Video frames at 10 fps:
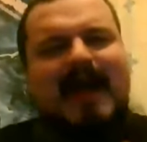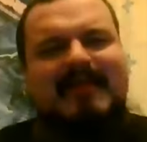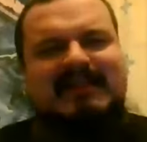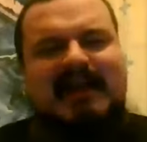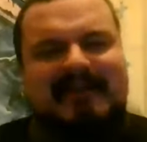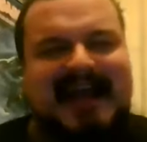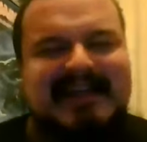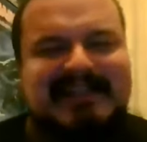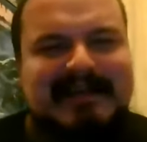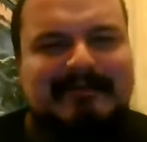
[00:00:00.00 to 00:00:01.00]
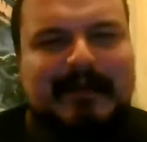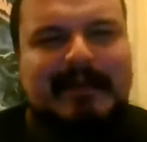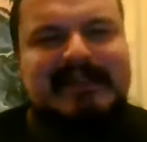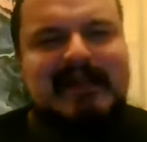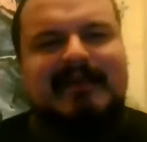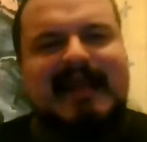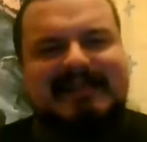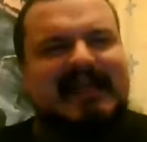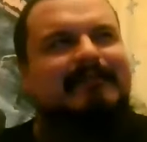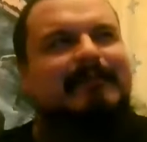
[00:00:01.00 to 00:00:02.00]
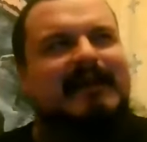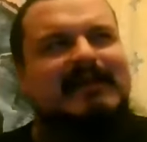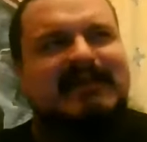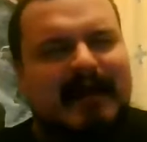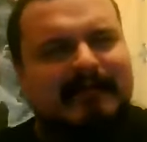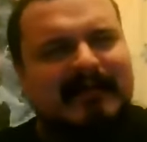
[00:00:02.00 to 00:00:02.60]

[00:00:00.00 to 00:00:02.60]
the Suffocation influence on their sleeve because